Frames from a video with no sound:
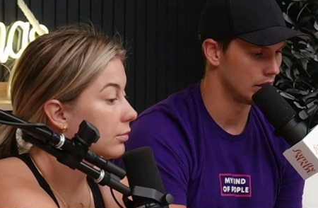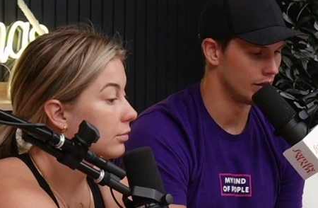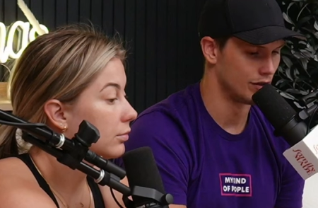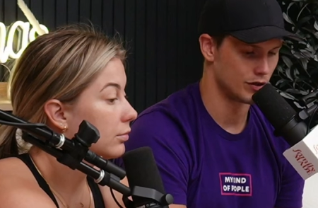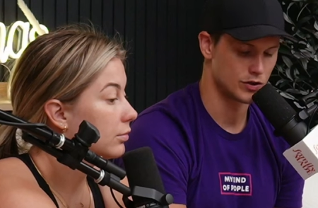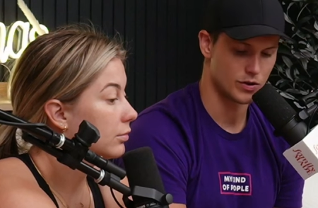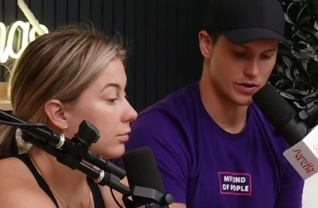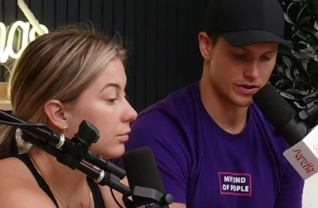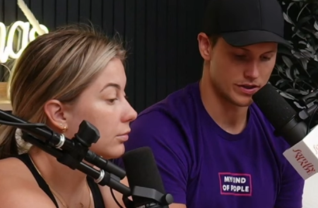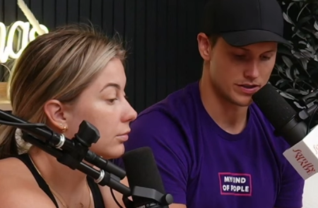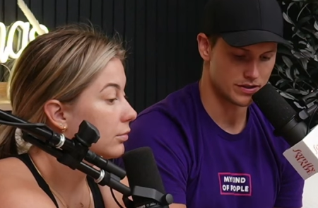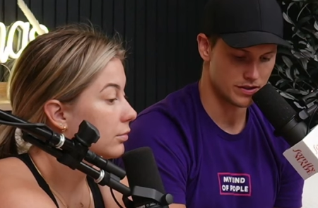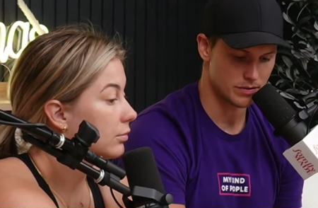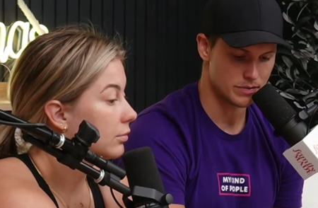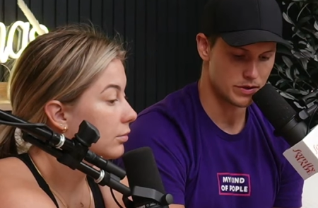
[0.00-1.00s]
Speaker 1: So on the
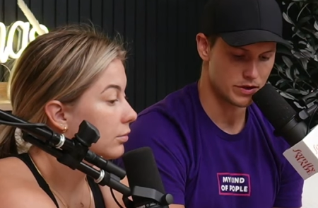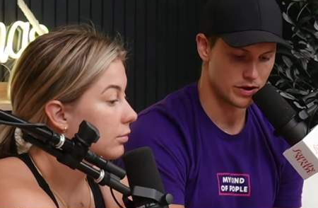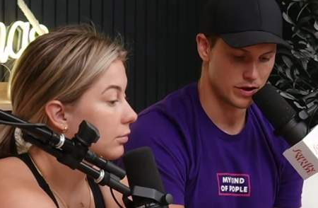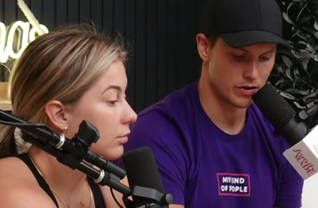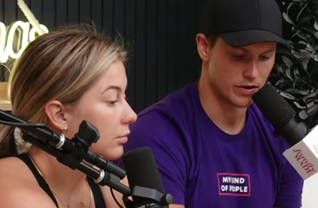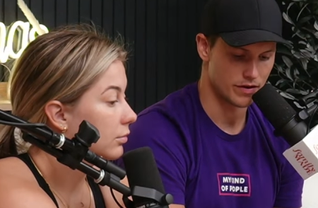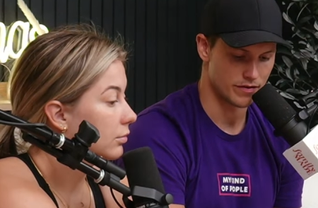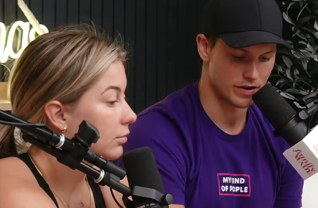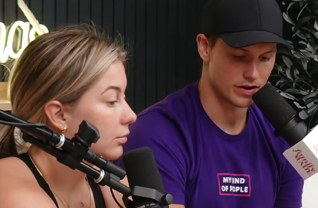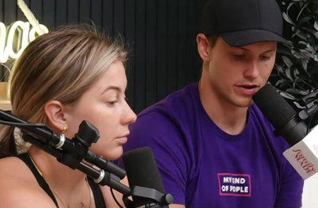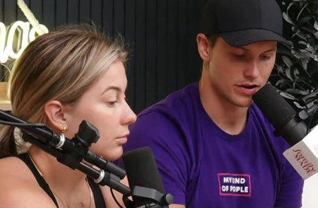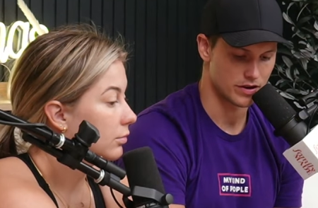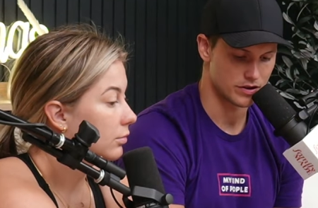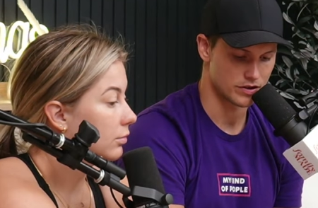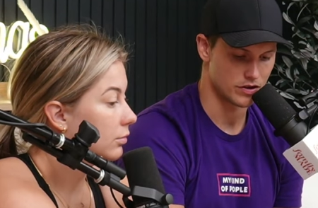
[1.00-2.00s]
similar note of
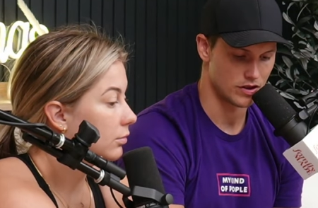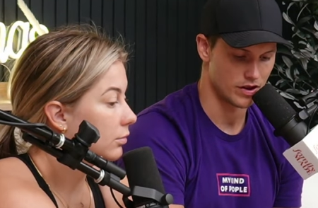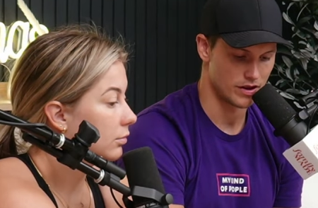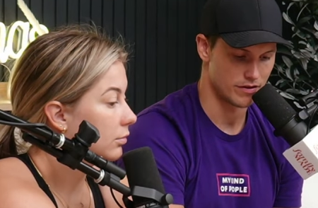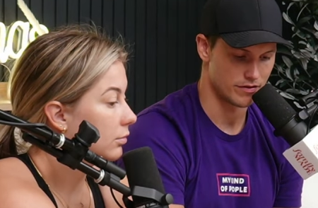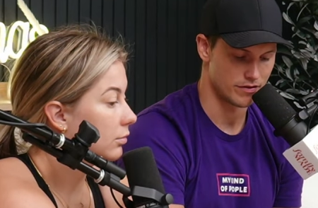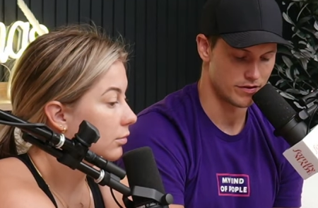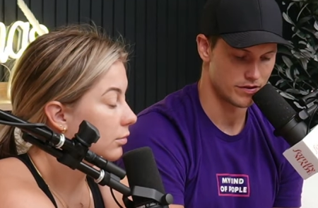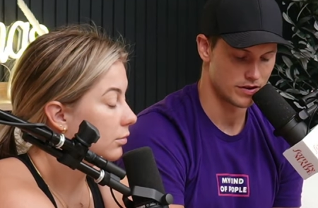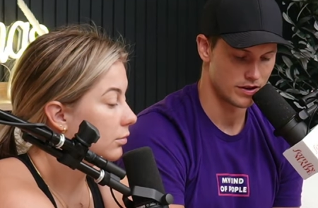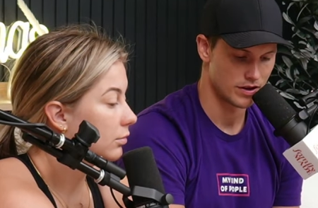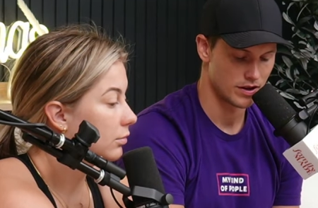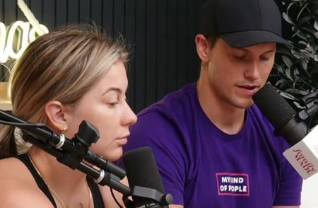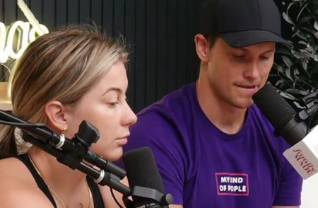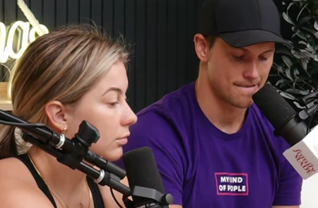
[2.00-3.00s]
unconditional love,
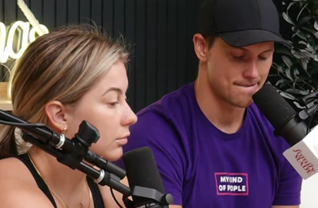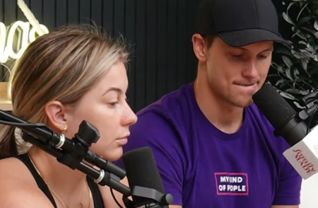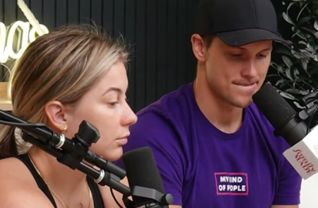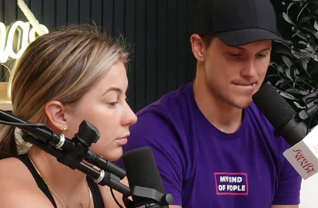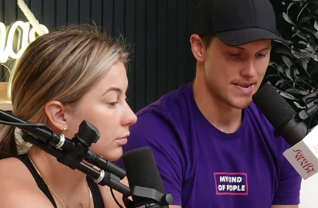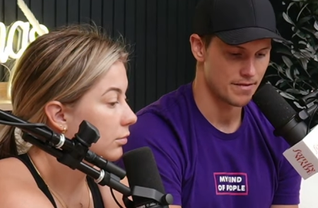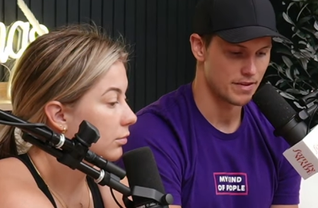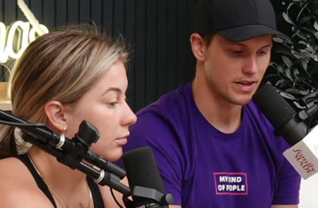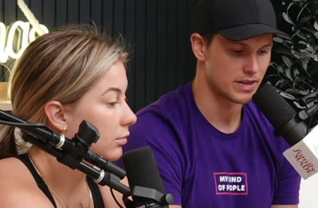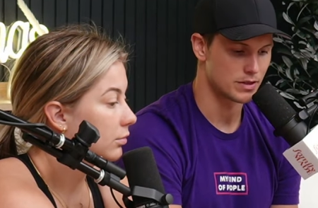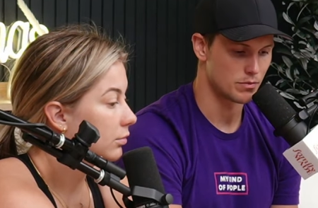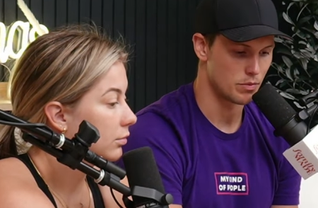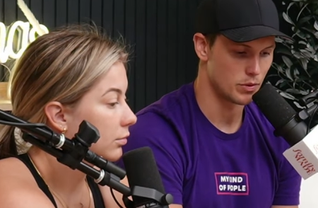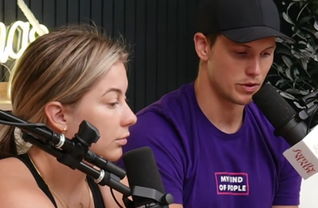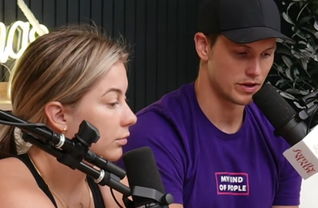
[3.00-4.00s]
I feel like it's
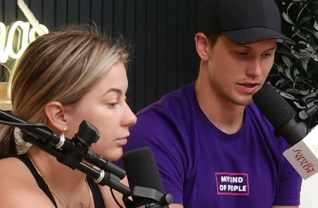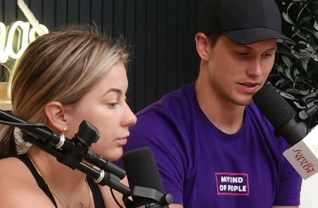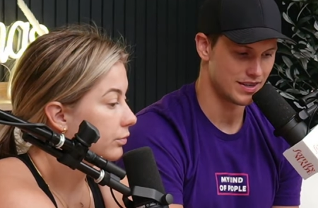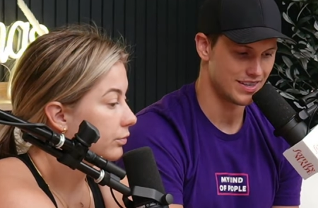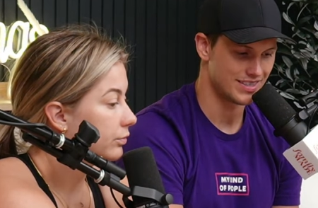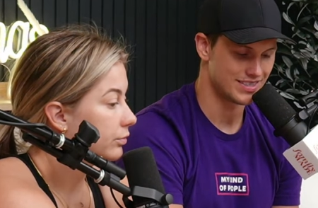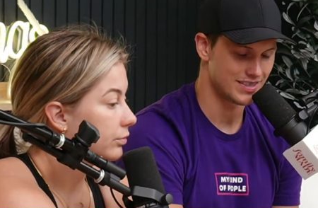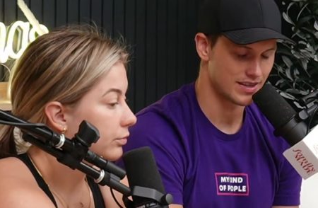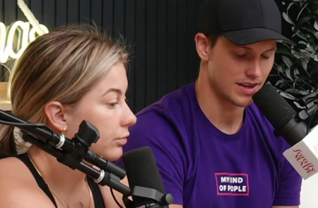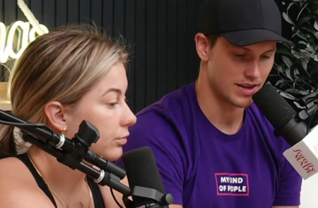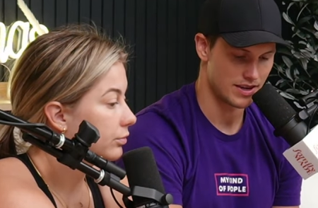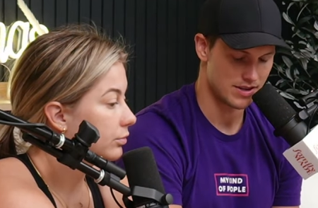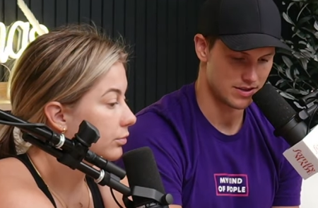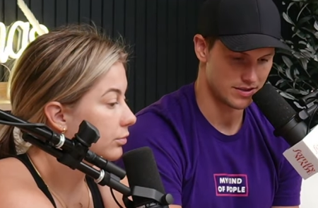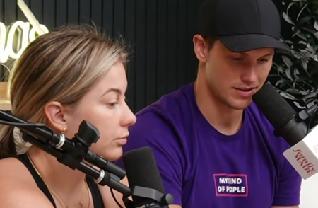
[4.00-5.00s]
important to teach the
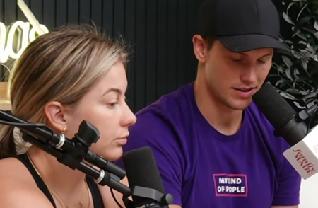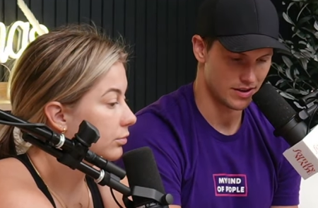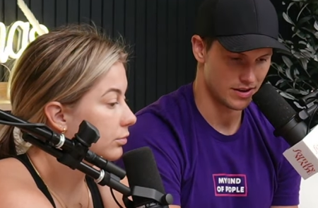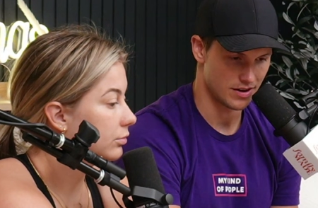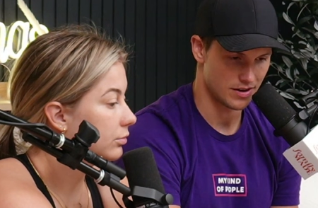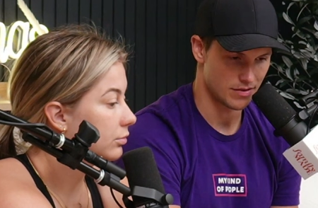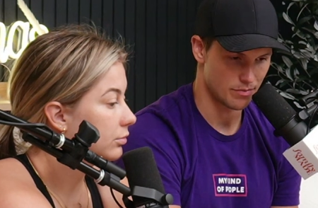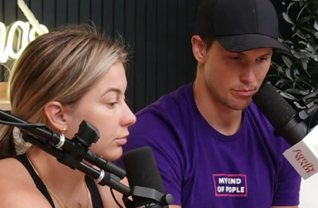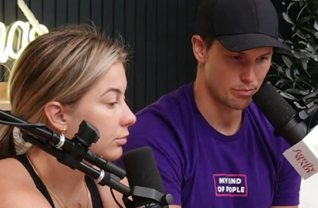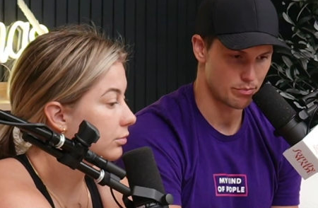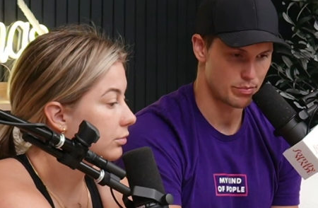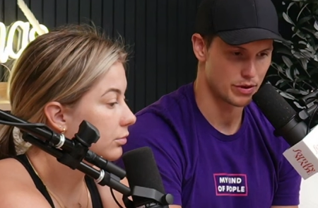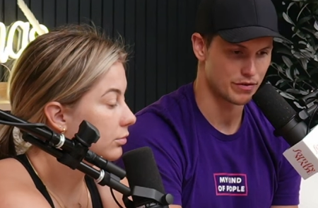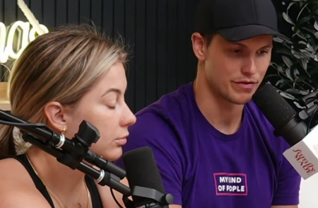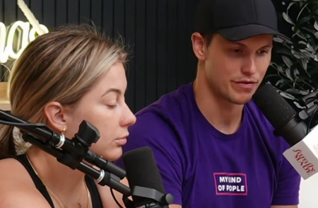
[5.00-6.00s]
kids that
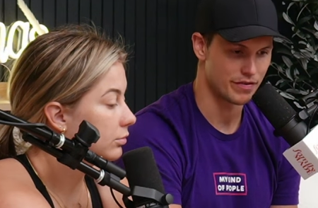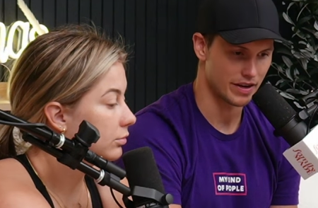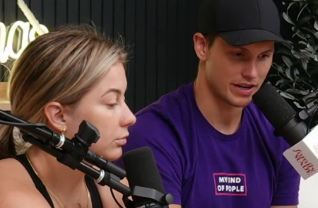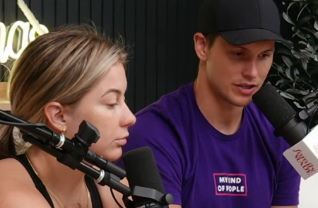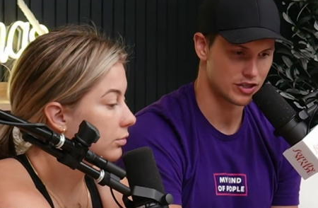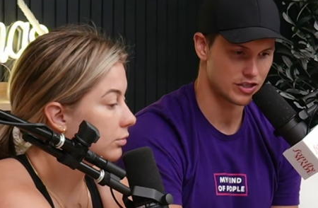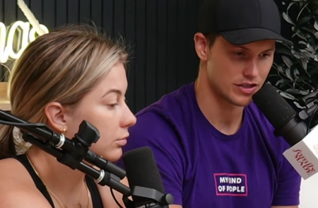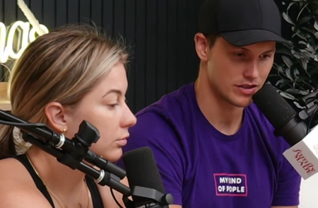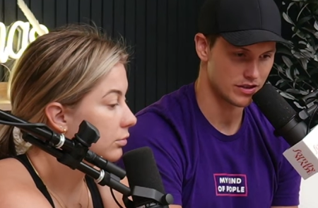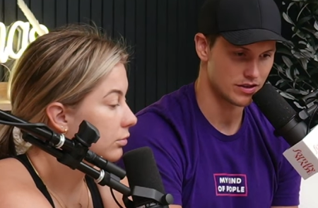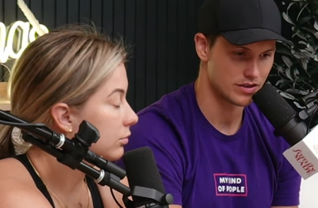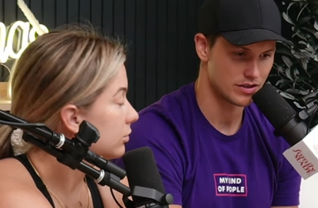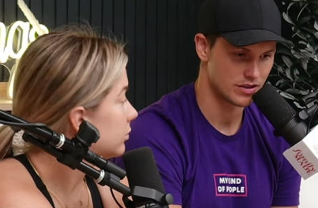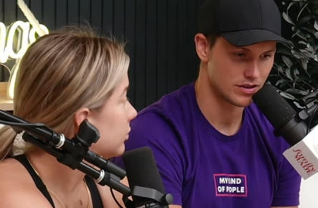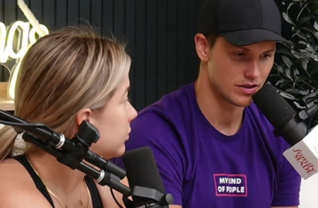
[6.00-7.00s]
perfection
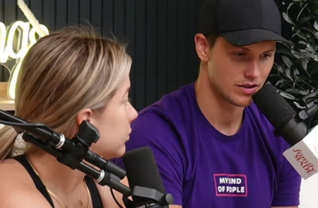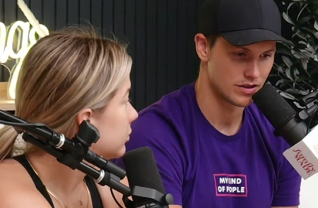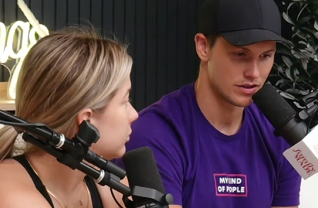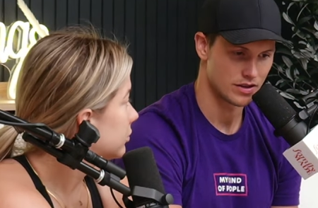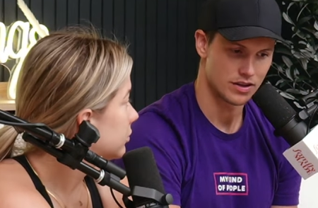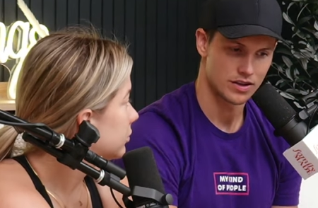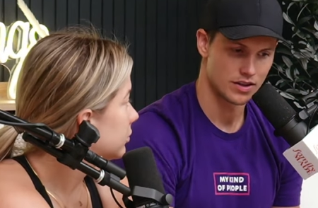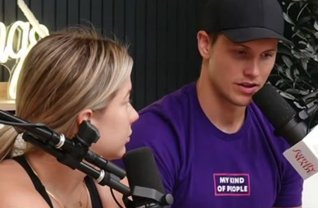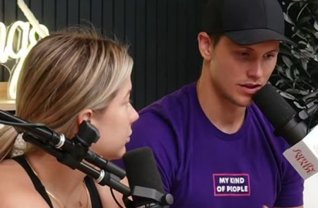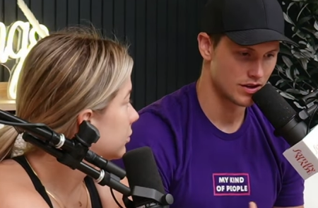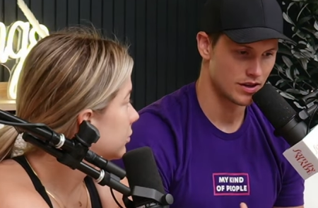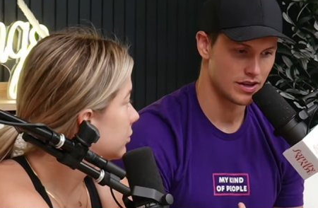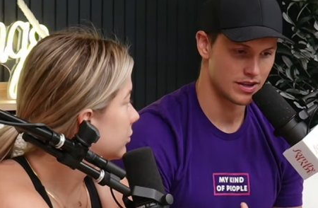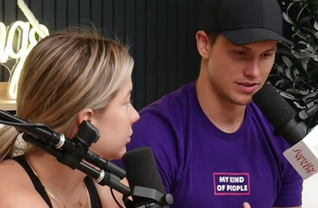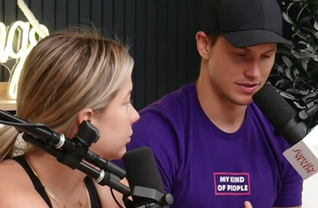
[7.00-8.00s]

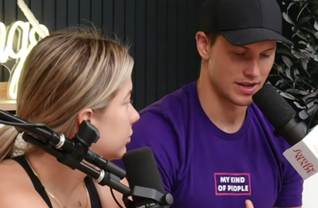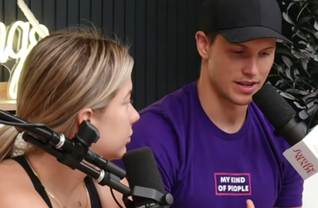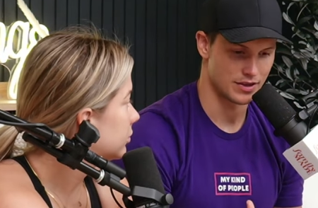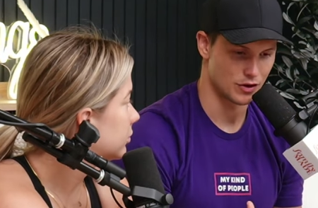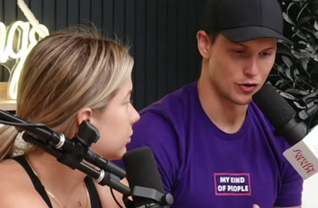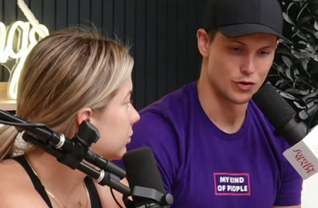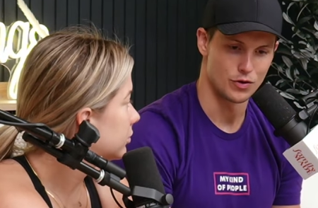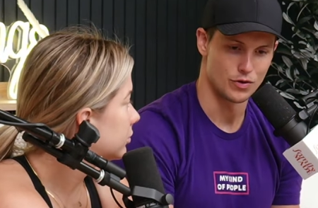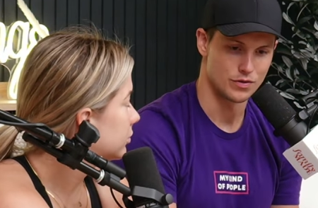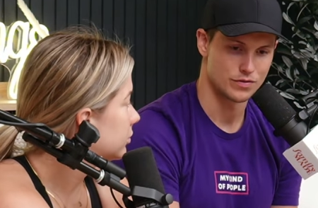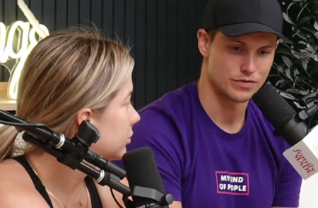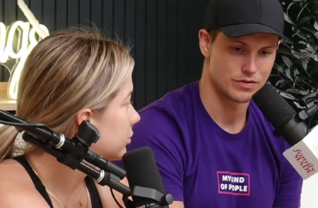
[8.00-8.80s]
is not the goal.